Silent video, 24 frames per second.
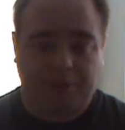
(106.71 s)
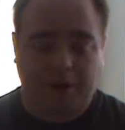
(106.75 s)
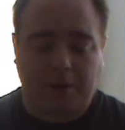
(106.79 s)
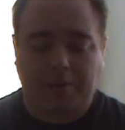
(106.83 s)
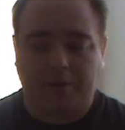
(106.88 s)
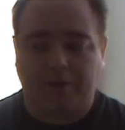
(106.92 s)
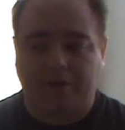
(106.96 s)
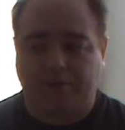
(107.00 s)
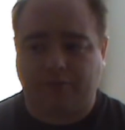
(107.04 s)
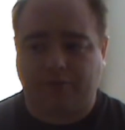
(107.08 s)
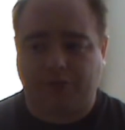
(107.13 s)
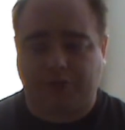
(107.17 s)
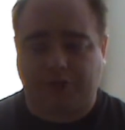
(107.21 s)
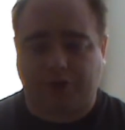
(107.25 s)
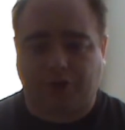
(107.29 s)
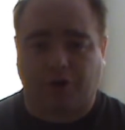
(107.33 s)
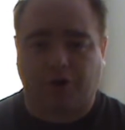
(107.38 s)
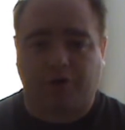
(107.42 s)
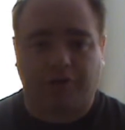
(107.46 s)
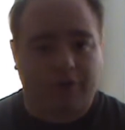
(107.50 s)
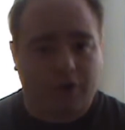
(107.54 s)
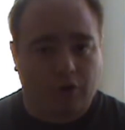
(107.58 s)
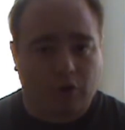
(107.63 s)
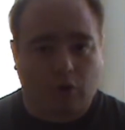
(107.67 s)
probably even the
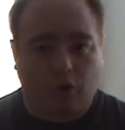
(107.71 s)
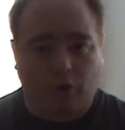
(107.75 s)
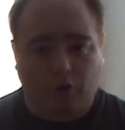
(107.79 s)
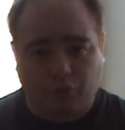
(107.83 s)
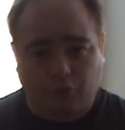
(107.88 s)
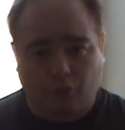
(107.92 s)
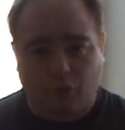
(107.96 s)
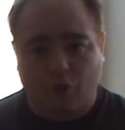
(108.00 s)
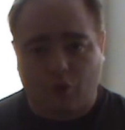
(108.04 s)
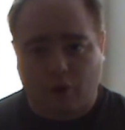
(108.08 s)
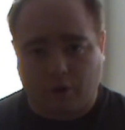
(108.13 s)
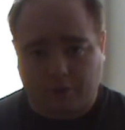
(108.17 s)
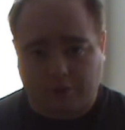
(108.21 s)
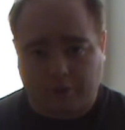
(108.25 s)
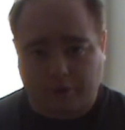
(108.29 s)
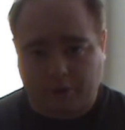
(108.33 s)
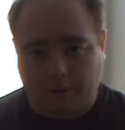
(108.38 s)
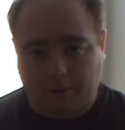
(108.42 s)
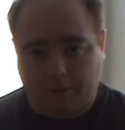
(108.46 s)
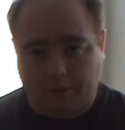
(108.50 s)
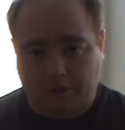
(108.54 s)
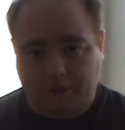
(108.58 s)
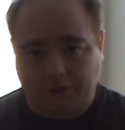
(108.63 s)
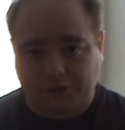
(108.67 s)
start of the Cold War,
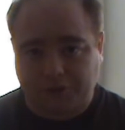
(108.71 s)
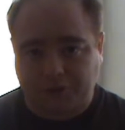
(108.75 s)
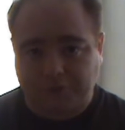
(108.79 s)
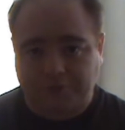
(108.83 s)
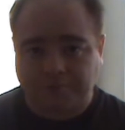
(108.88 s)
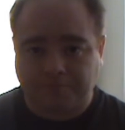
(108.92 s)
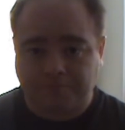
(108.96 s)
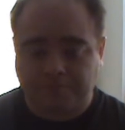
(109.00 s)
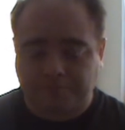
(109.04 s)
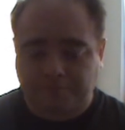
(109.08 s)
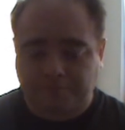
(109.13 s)
pretty much.